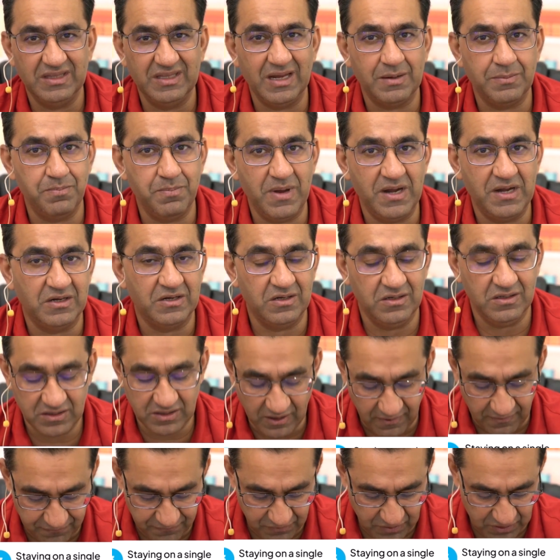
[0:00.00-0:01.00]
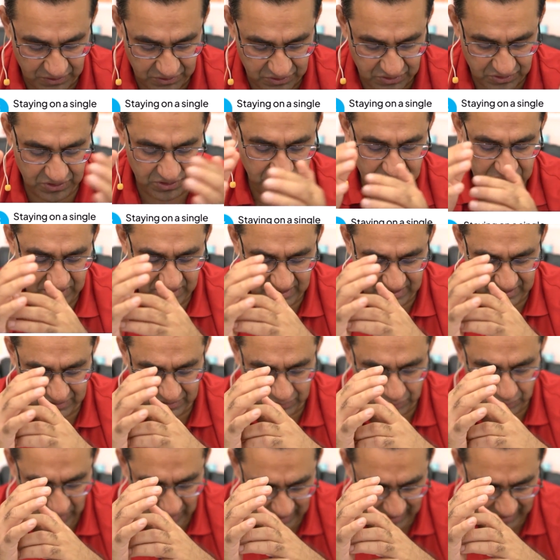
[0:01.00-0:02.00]
mental toughness
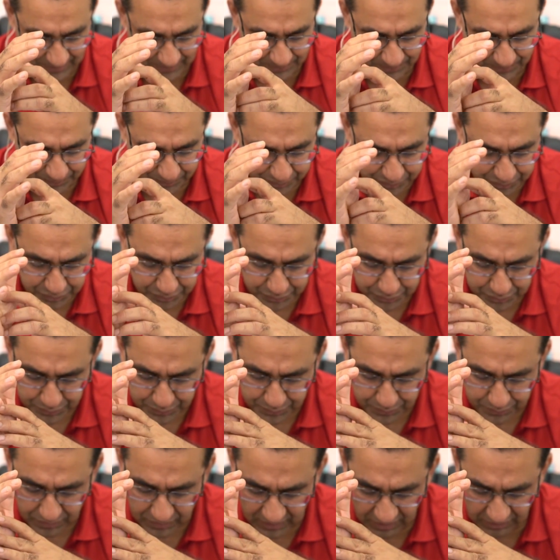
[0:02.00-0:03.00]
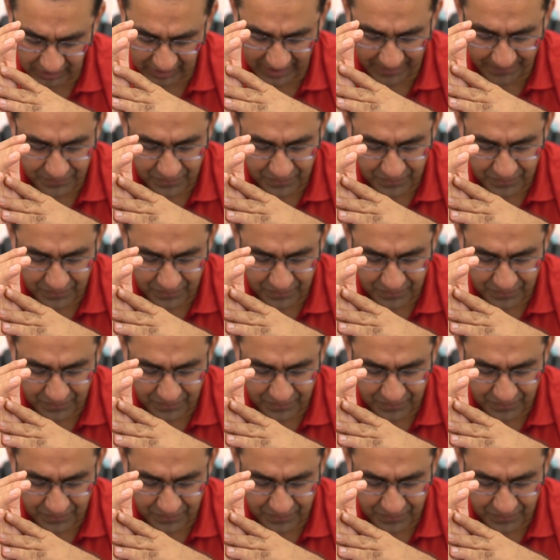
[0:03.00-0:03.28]
as well. Okay.